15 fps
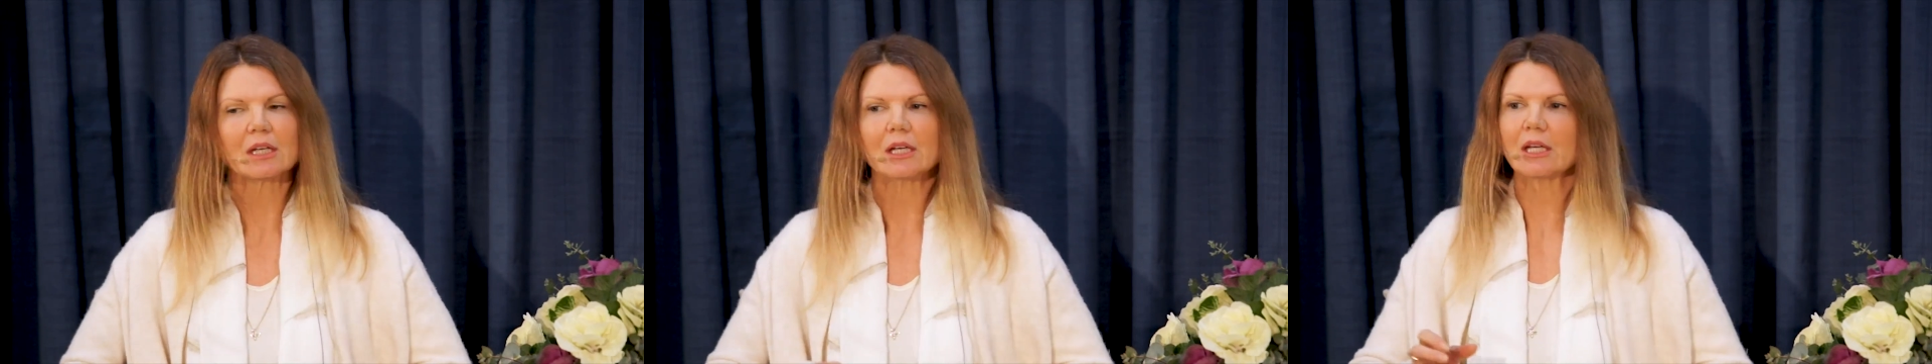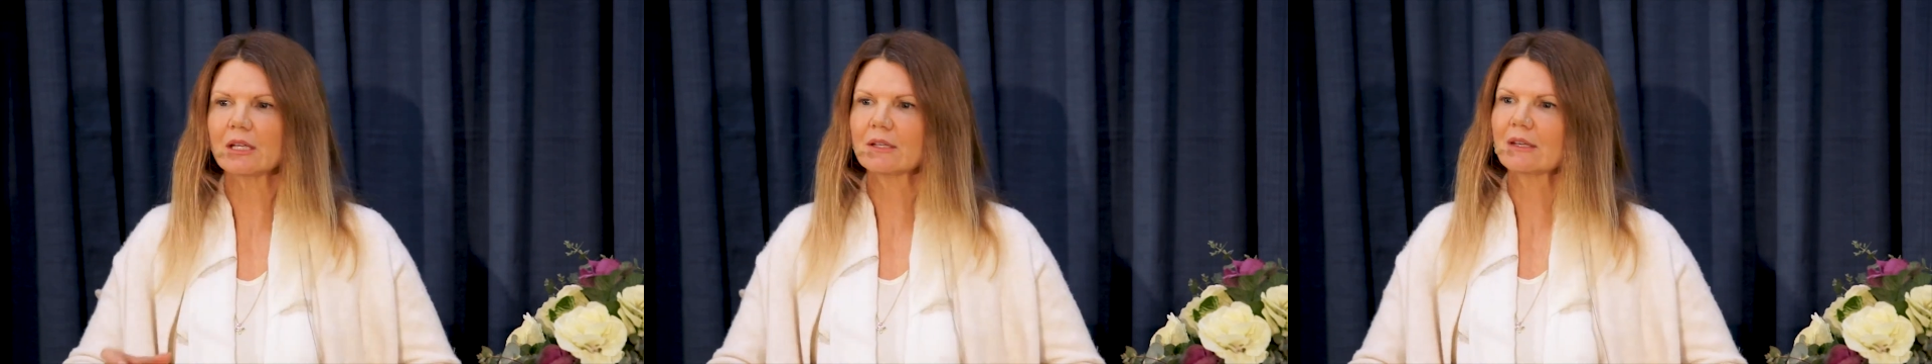
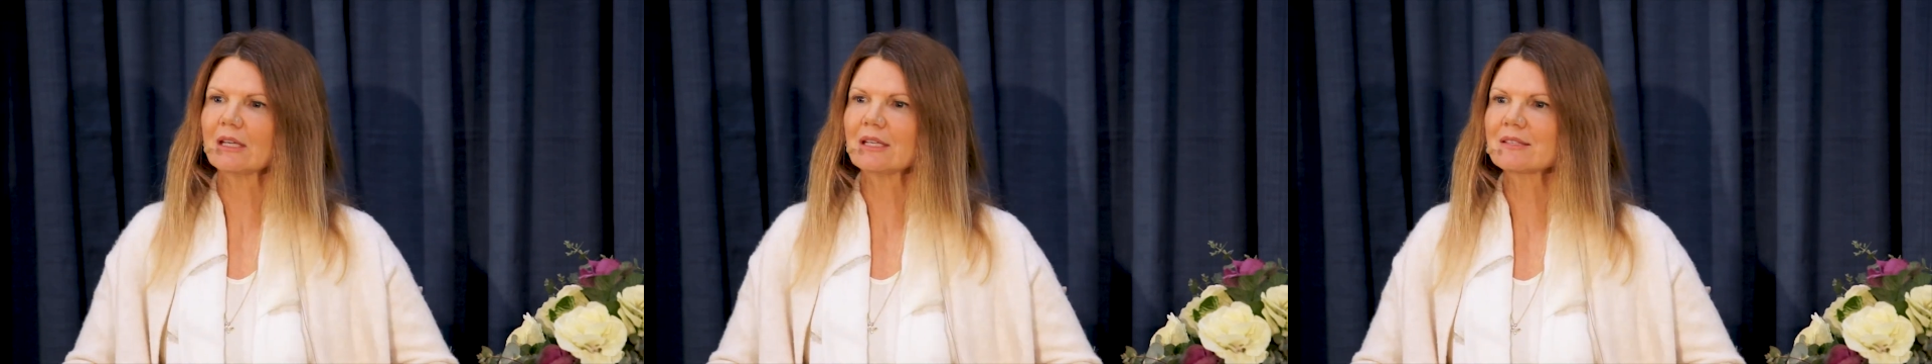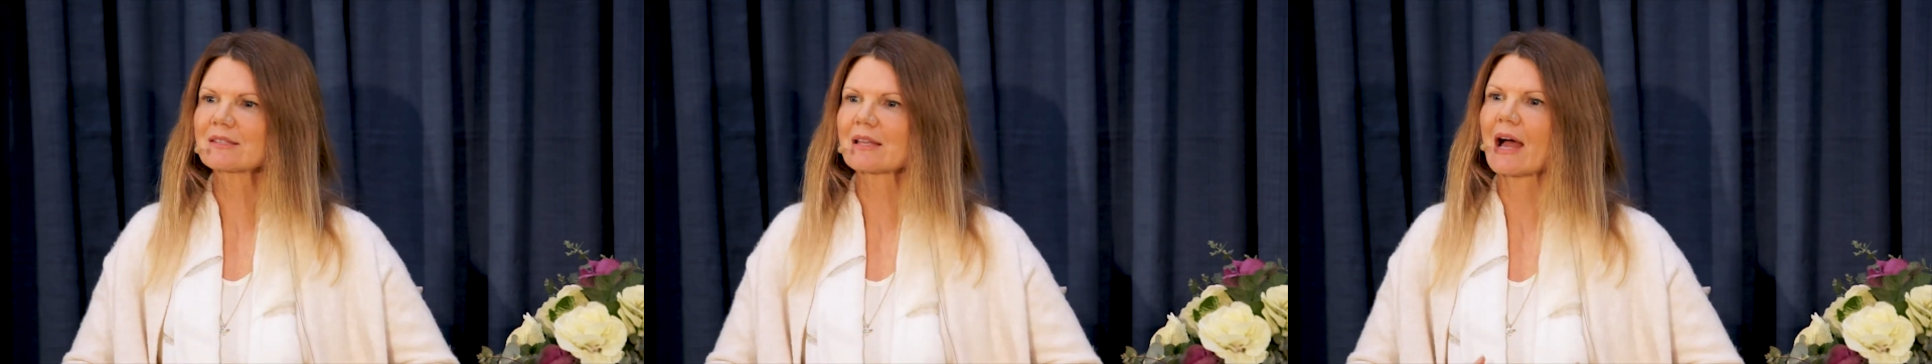It
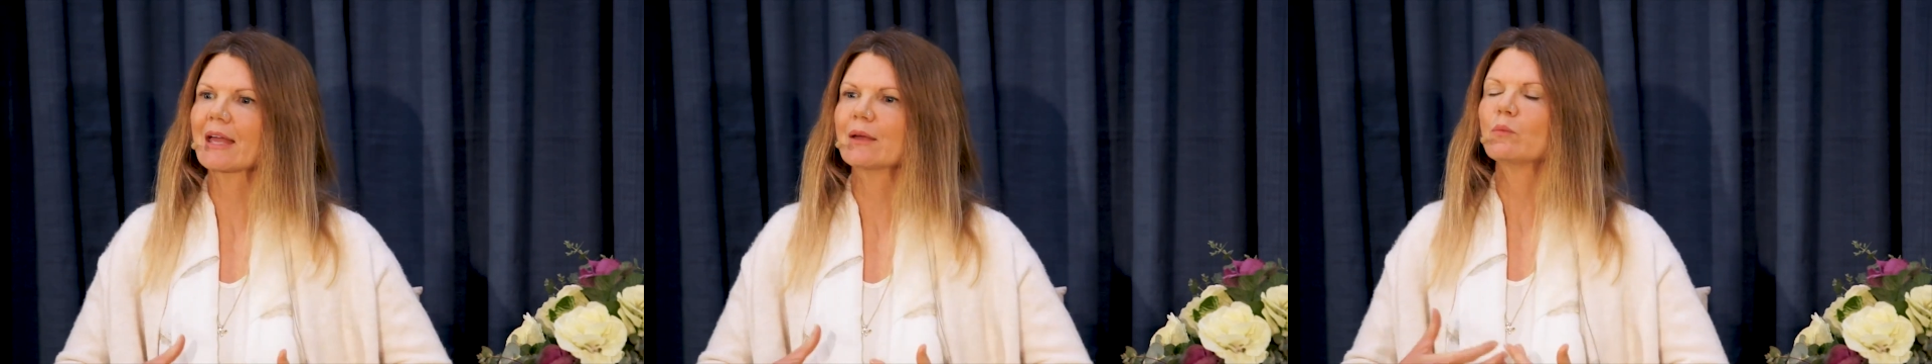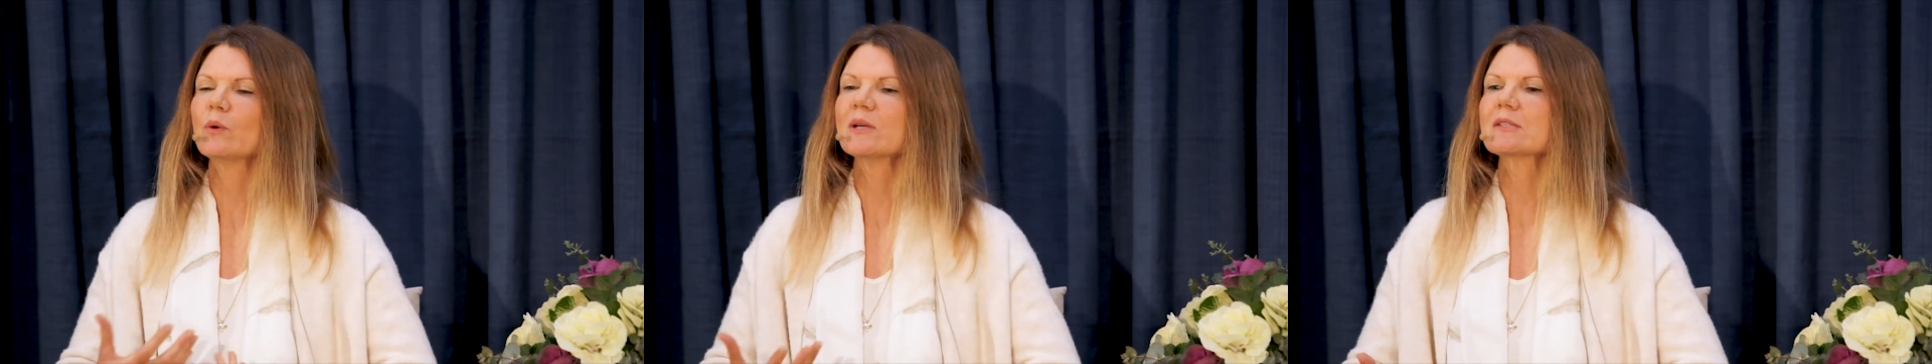is
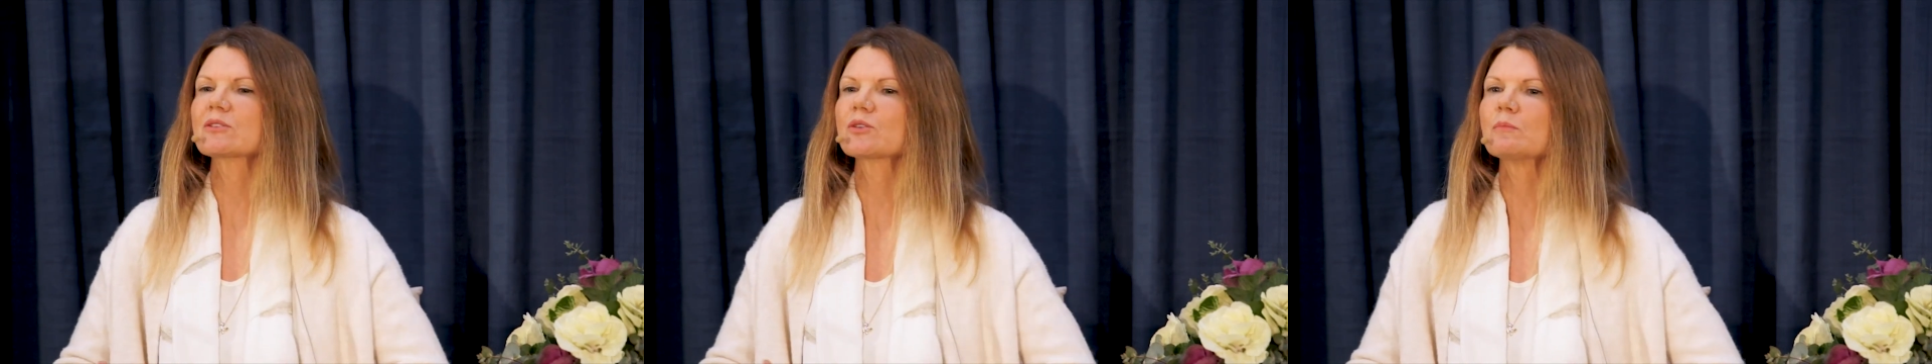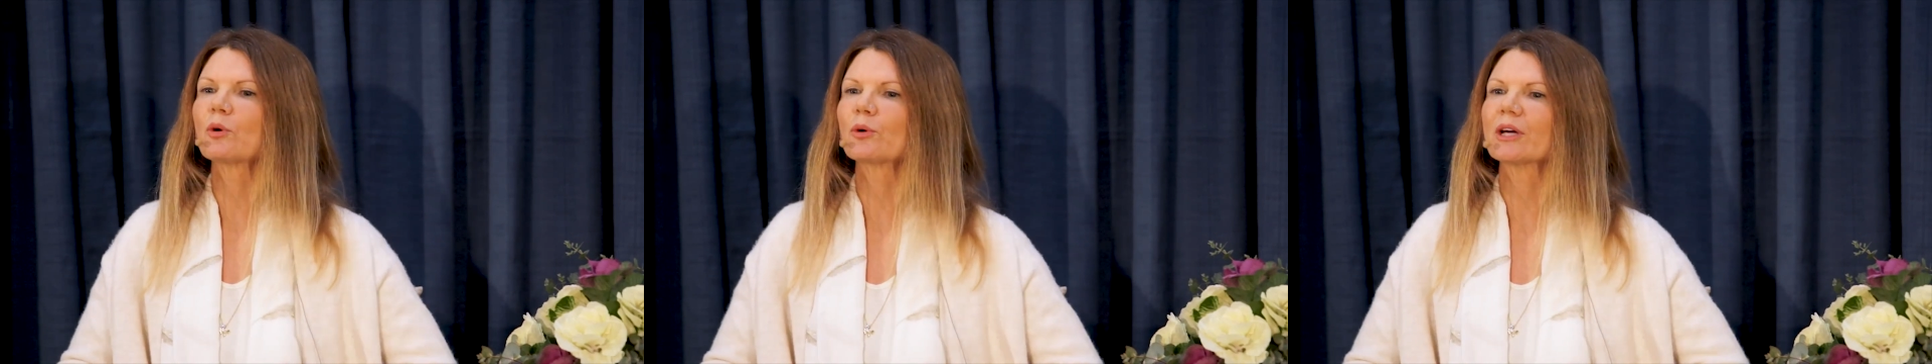a
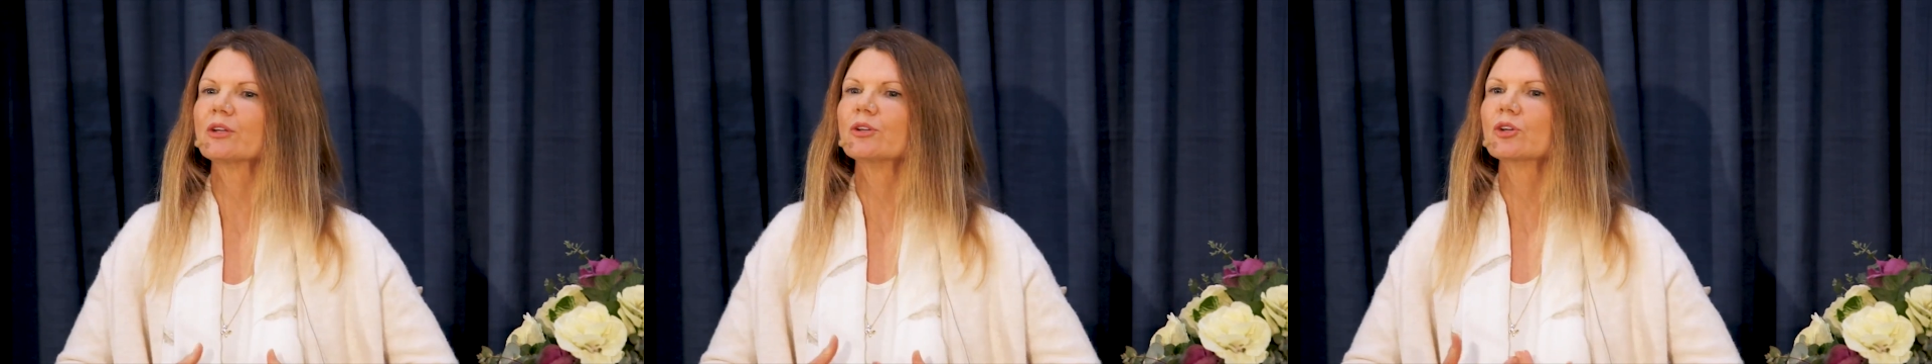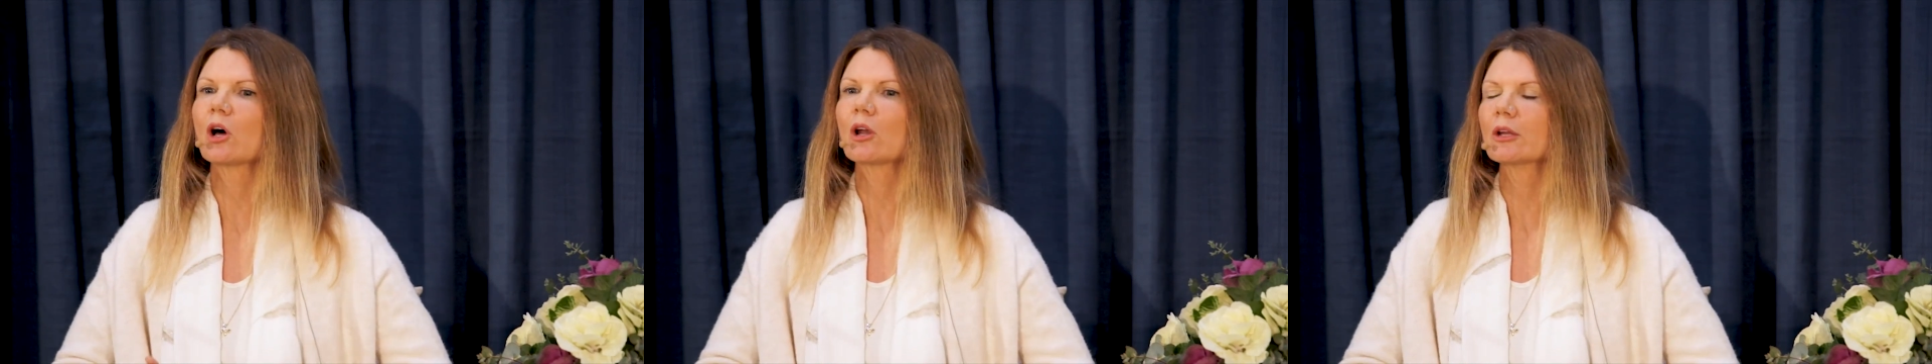wisdom or a
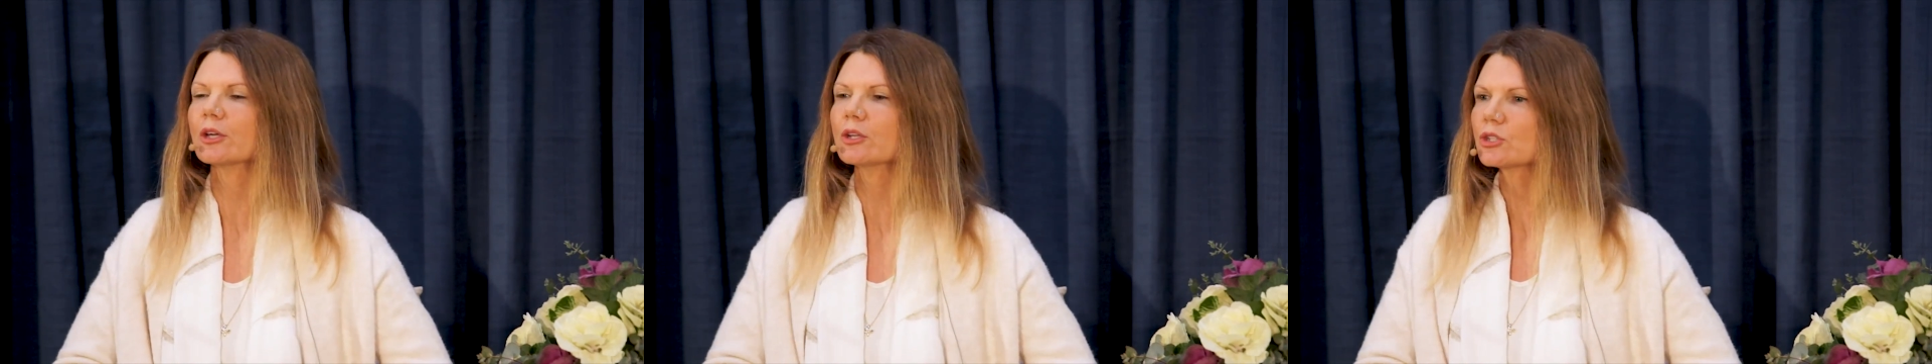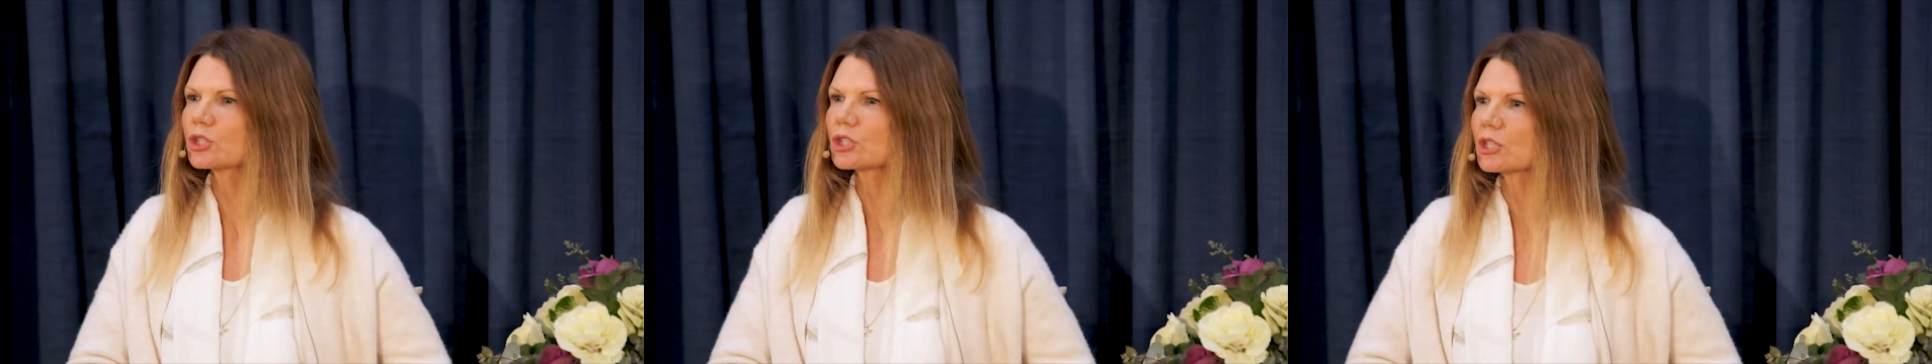
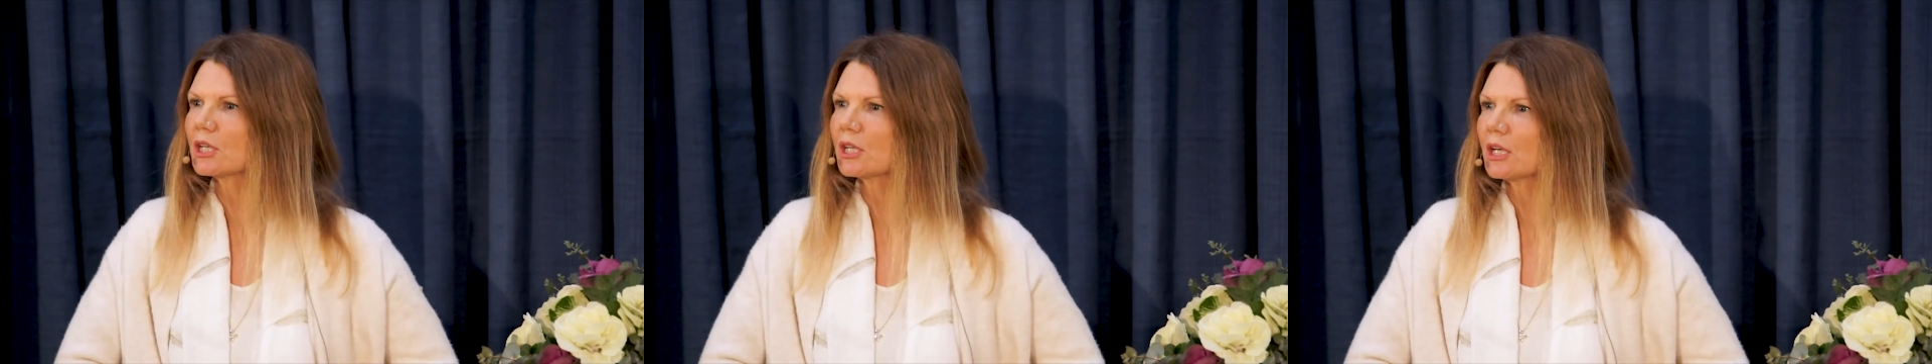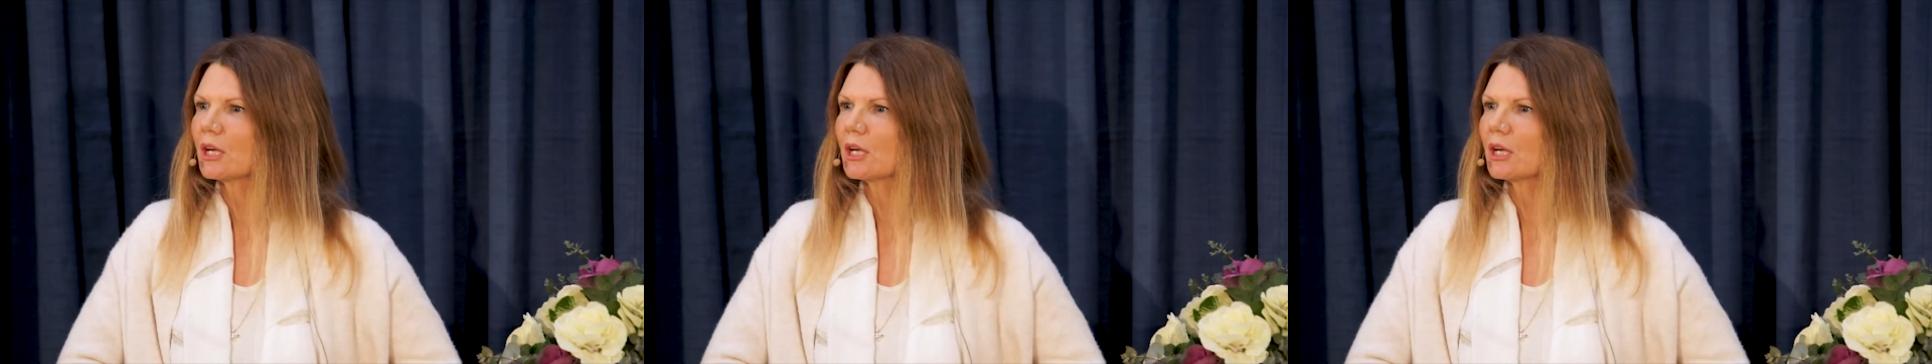knowledge